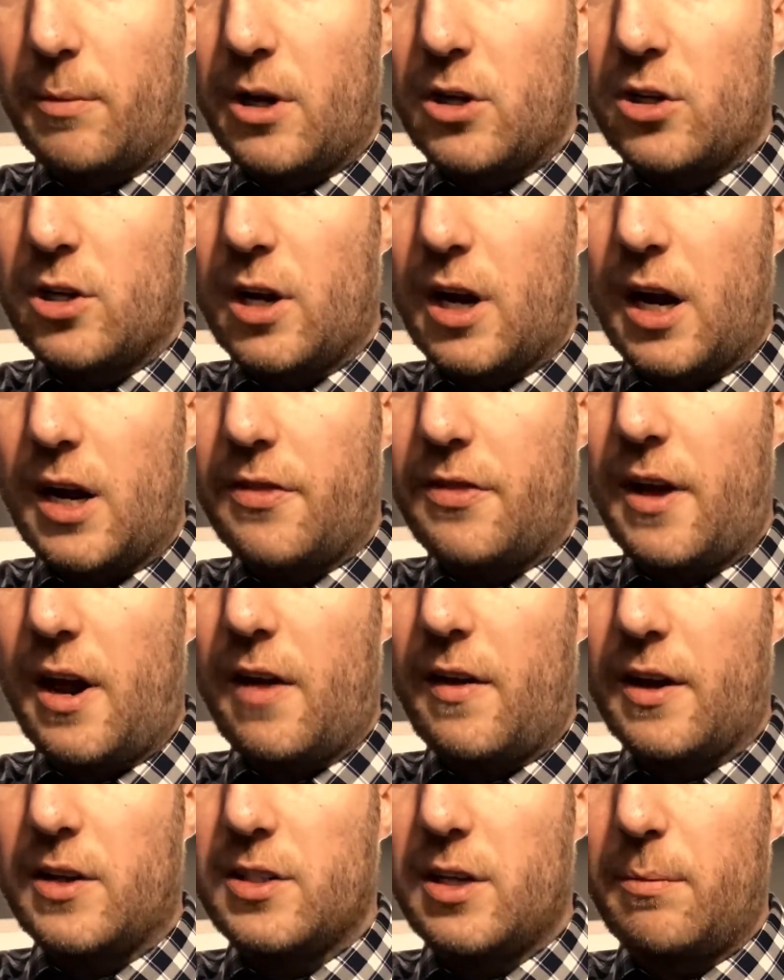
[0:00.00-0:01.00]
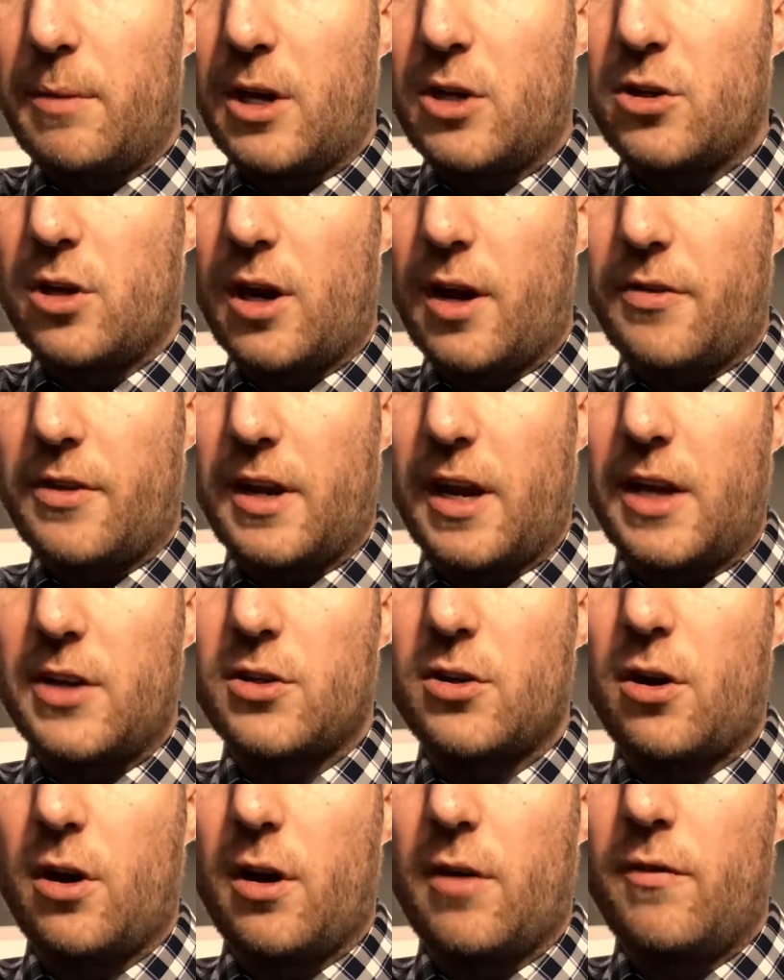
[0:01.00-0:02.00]
Make sure you got it there. Like I said, make sure you got the
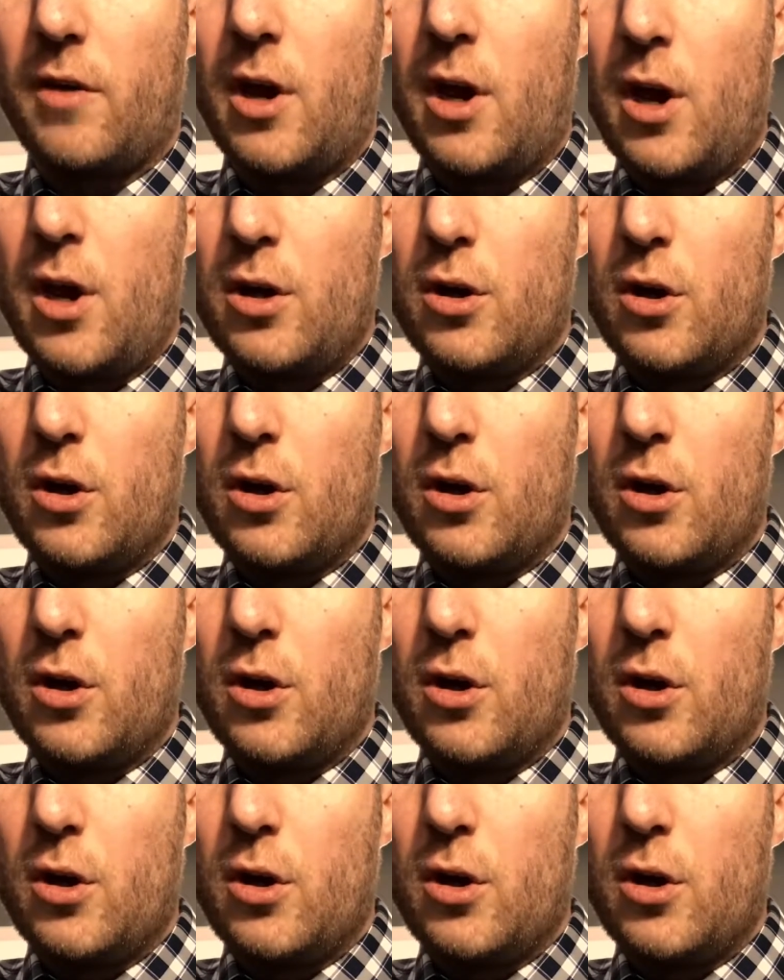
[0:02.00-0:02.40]
nice curve.